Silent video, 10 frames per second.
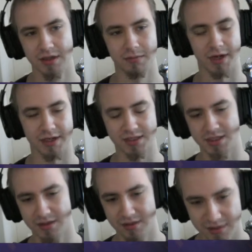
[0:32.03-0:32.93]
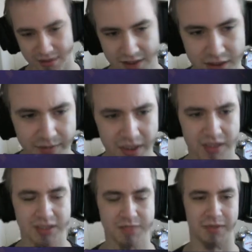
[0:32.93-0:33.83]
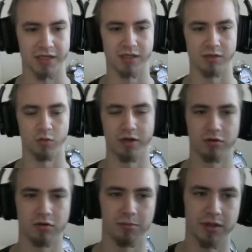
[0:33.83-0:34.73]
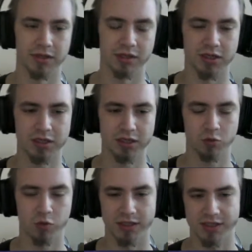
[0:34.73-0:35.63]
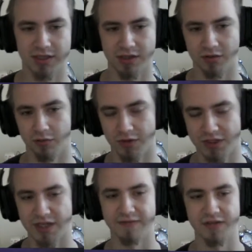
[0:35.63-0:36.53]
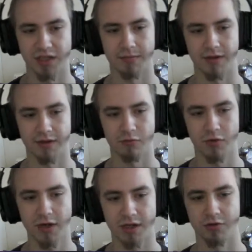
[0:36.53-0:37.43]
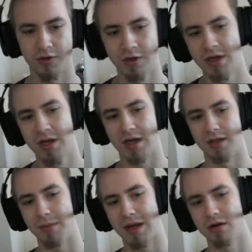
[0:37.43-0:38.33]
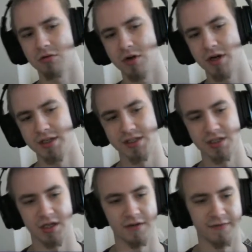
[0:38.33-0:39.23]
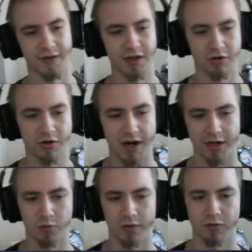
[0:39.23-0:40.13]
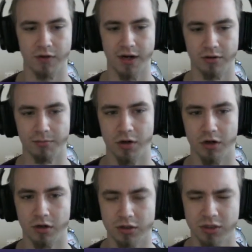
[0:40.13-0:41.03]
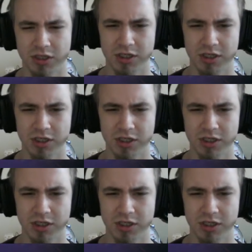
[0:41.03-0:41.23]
but it's to be expected when you complete the quest that you receive something really good. And the battle cry is fill your hand with random murlocs.